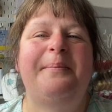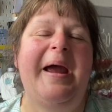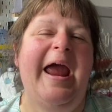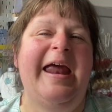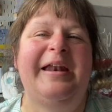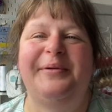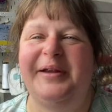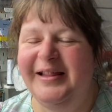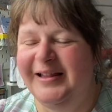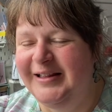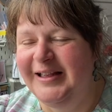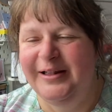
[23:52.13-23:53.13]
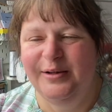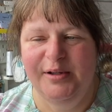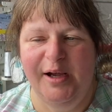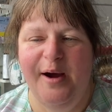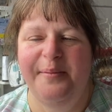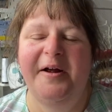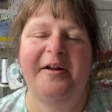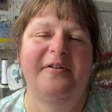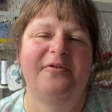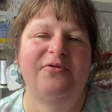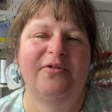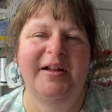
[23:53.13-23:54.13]
But anyway, the Cielo top,
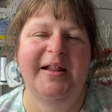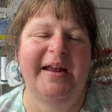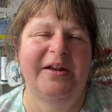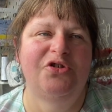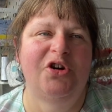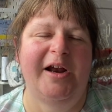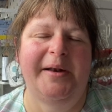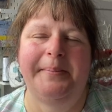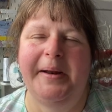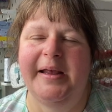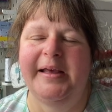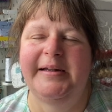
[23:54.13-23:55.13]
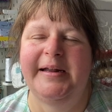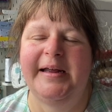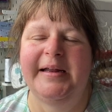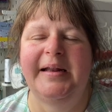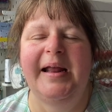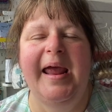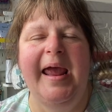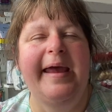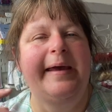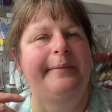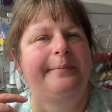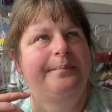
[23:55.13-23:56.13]
really enjoyed making it.
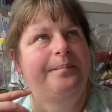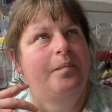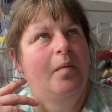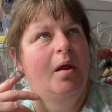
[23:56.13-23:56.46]
Um,